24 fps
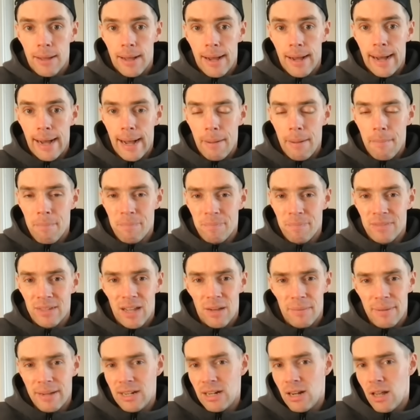I
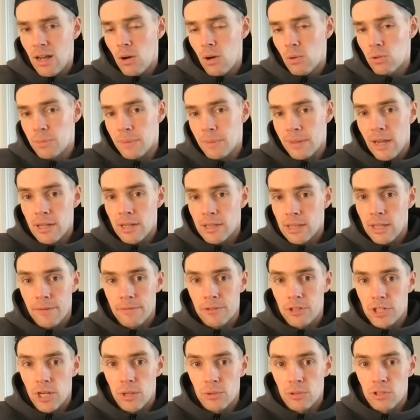mean, ultimately, I'd love
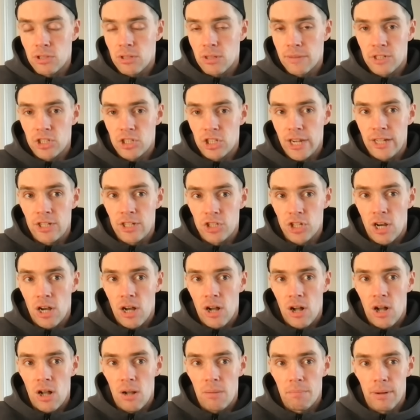Chelsea to have a change of
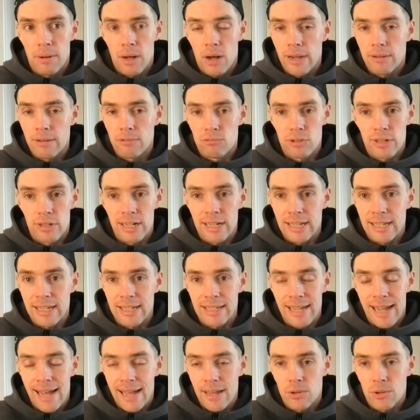heart, but I really
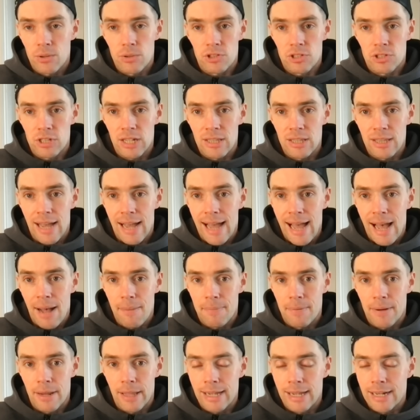cannot see that
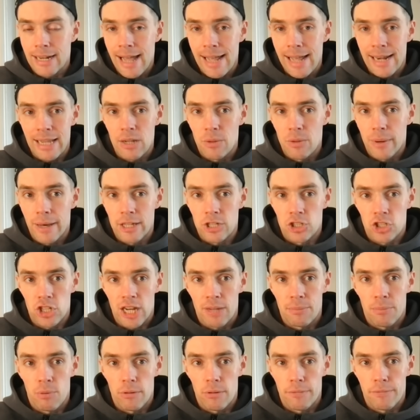happening in any way,
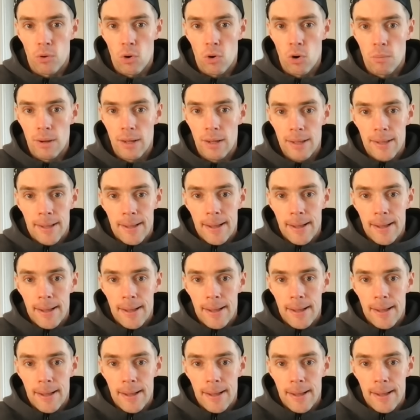shape or form